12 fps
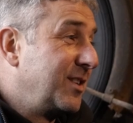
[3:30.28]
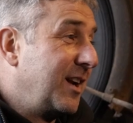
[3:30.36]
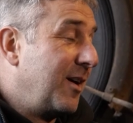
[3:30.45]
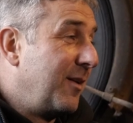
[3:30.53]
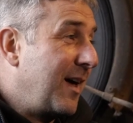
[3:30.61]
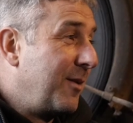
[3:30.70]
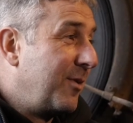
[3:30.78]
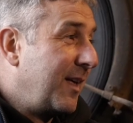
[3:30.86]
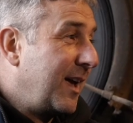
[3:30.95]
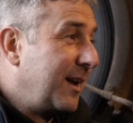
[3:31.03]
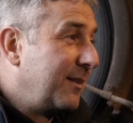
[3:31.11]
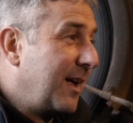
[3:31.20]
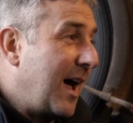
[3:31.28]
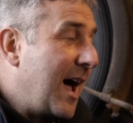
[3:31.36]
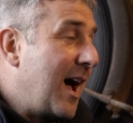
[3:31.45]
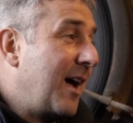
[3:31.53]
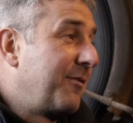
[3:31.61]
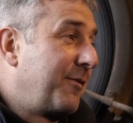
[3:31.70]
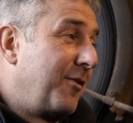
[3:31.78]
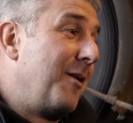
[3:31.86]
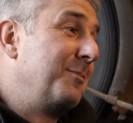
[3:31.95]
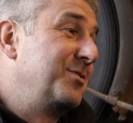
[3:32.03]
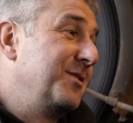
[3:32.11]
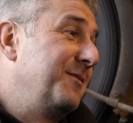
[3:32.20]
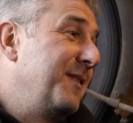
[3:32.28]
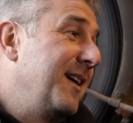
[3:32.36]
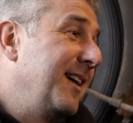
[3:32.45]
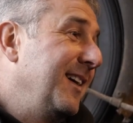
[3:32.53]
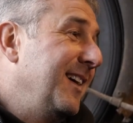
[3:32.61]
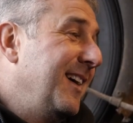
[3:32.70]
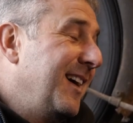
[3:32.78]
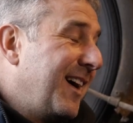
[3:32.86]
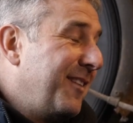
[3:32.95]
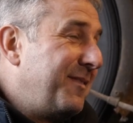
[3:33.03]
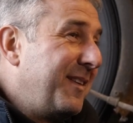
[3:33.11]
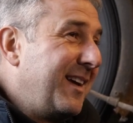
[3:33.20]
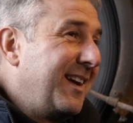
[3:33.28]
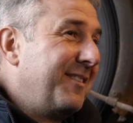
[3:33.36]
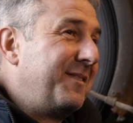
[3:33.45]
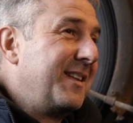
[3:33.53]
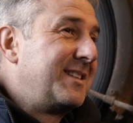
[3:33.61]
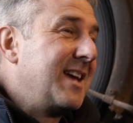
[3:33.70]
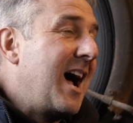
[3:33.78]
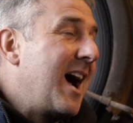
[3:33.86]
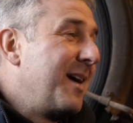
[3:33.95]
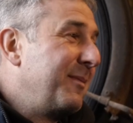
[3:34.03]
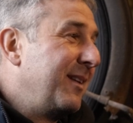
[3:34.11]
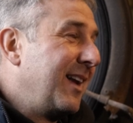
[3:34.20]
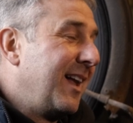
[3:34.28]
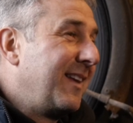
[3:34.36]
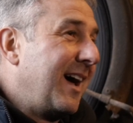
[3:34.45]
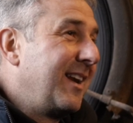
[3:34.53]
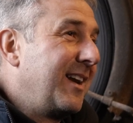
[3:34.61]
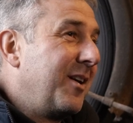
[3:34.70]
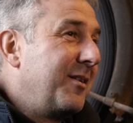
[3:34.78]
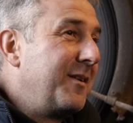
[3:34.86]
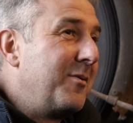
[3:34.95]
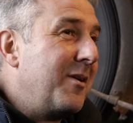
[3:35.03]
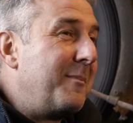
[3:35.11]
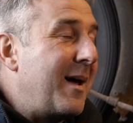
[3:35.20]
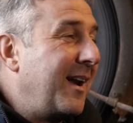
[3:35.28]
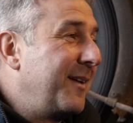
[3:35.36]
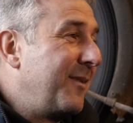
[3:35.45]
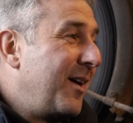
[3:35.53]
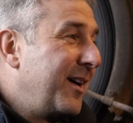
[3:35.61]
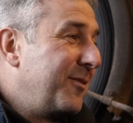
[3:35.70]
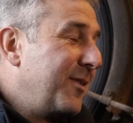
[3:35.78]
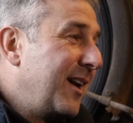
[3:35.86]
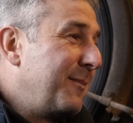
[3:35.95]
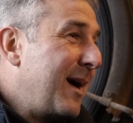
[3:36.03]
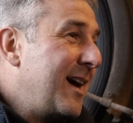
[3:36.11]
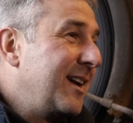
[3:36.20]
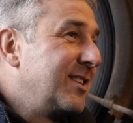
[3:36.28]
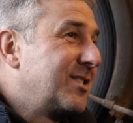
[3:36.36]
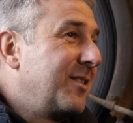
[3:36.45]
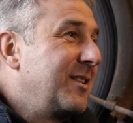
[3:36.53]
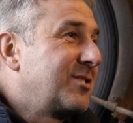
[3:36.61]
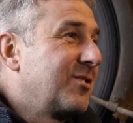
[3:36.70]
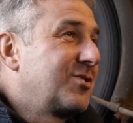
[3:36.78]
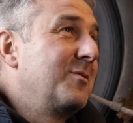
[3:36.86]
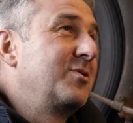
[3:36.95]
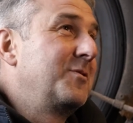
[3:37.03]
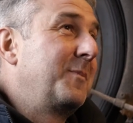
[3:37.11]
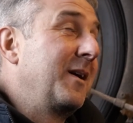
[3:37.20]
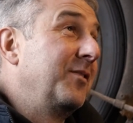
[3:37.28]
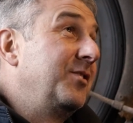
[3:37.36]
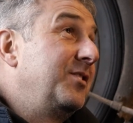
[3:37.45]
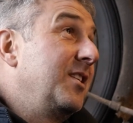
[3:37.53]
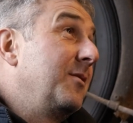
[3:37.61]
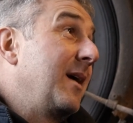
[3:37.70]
you know, they were the heartthrobs of the time. And that, you know, if you were a Bentley boy, you'd really made it. So it's got so much appeal to do